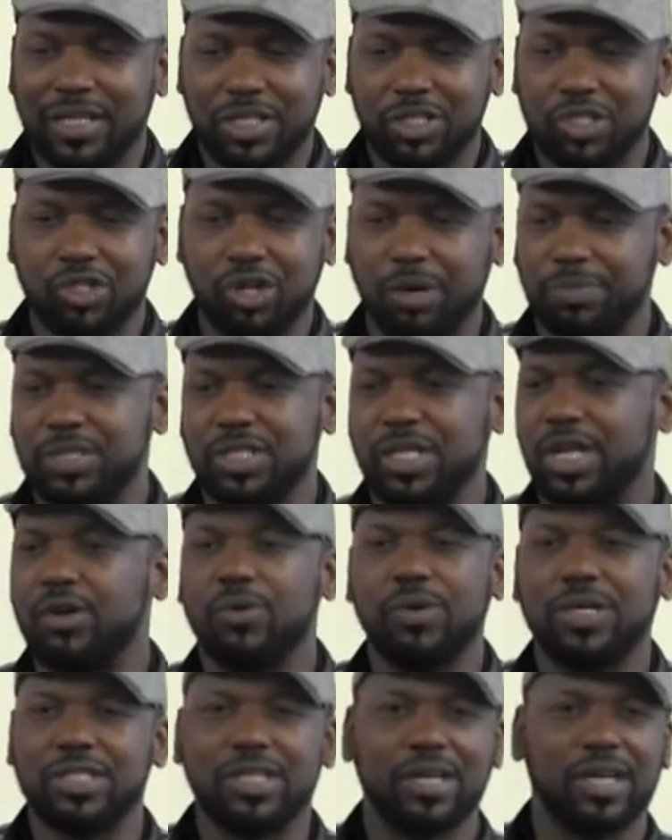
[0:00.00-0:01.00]
stopped and said,
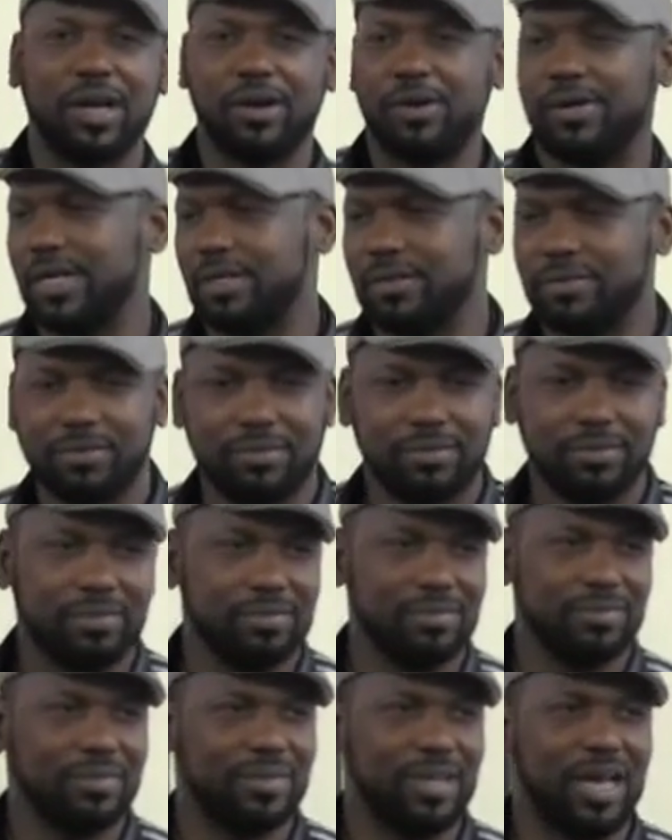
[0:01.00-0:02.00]
"Who wants to go?" And
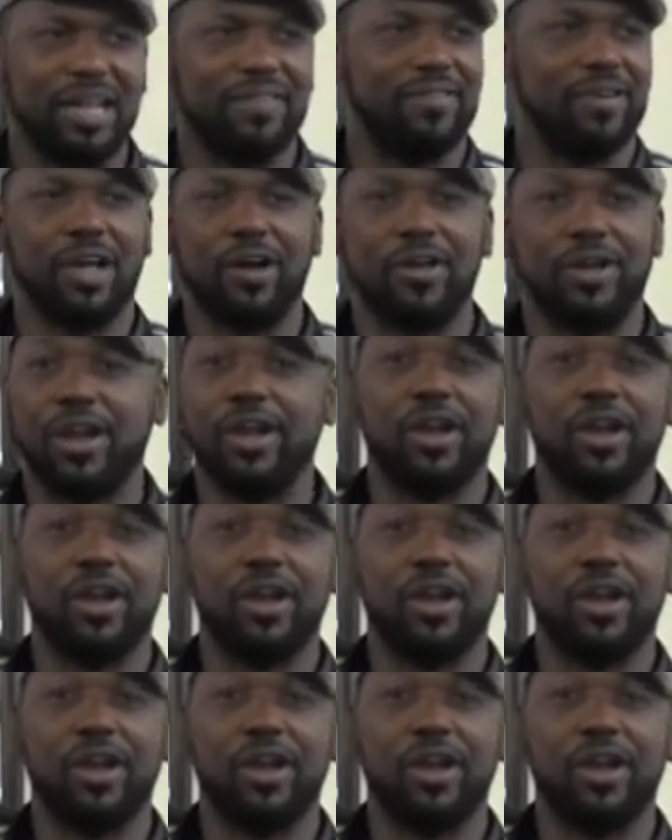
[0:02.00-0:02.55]
I'll have a go. I